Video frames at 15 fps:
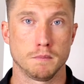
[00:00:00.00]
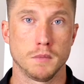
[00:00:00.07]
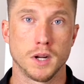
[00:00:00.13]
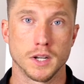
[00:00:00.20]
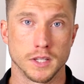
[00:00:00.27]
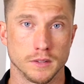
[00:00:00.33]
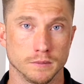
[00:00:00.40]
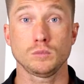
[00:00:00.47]

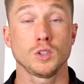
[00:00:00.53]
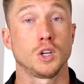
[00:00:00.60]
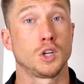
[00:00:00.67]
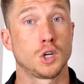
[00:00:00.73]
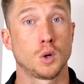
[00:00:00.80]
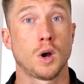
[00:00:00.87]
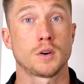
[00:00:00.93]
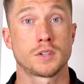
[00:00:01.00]
money?
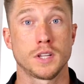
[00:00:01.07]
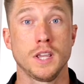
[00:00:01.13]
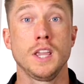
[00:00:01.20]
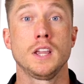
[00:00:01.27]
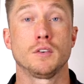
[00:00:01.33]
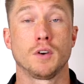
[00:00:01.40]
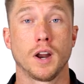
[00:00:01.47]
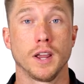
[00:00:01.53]
Go out to
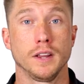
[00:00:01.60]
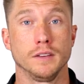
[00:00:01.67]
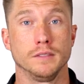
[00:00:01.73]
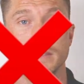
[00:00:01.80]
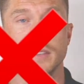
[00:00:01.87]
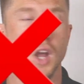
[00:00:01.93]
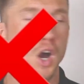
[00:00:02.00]
eat, right?